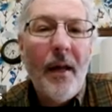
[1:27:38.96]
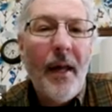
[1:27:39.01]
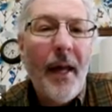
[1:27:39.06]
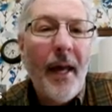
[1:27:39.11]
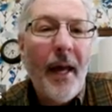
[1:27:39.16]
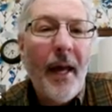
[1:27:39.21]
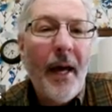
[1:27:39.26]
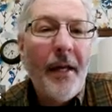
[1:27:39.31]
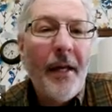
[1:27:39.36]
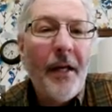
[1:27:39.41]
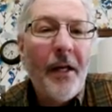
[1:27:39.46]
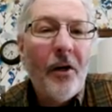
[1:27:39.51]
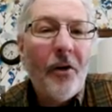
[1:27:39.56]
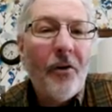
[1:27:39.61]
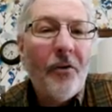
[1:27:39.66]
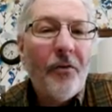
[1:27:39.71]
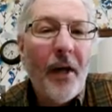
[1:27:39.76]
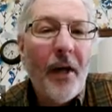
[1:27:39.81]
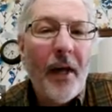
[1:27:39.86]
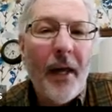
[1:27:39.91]
And
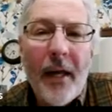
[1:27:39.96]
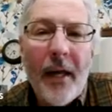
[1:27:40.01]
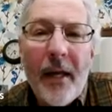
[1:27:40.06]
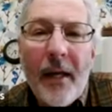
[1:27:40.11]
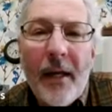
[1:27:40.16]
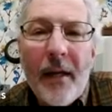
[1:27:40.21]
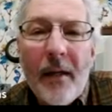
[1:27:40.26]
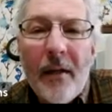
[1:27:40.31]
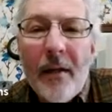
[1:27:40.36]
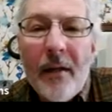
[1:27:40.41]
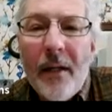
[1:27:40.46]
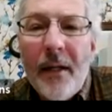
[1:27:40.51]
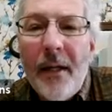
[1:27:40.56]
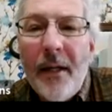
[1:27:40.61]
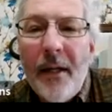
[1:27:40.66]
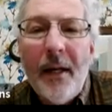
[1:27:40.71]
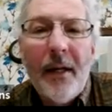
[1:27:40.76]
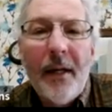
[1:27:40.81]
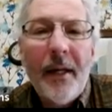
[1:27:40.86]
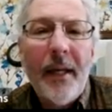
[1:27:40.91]
here's I
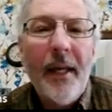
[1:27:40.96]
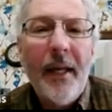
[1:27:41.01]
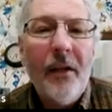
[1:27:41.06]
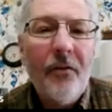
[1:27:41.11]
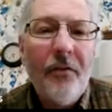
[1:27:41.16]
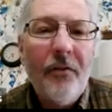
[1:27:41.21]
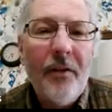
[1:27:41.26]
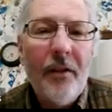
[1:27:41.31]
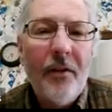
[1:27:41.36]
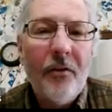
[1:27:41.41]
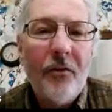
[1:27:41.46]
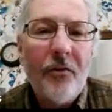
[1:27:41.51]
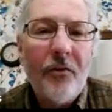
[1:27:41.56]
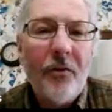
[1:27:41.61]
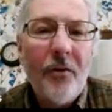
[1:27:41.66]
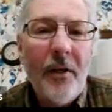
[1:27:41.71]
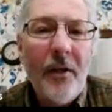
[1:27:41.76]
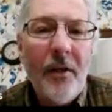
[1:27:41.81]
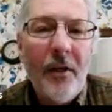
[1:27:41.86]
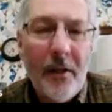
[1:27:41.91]
can't see the
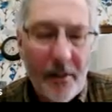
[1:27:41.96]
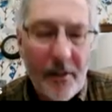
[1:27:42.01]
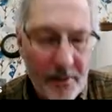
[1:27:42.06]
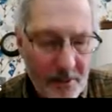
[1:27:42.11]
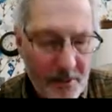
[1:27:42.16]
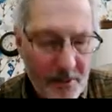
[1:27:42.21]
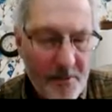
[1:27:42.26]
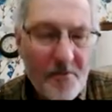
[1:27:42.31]
screen here.